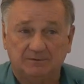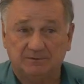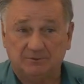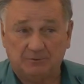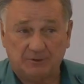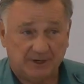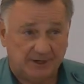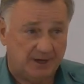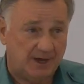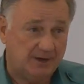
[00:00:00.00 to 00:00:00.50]
So
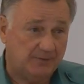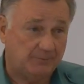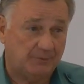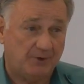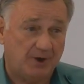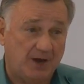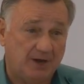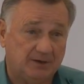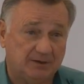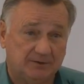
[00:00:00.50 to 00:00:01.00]
what kind of
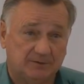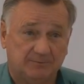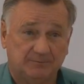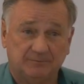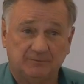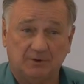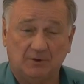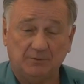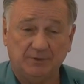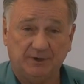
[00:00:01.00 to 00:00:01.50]
product
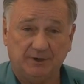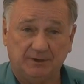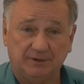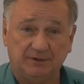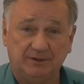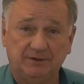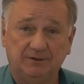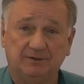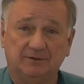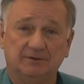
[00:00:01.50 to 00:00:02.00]
are we
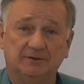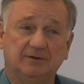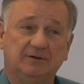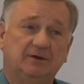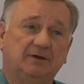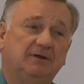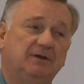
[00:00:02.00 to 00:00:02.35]
going to do?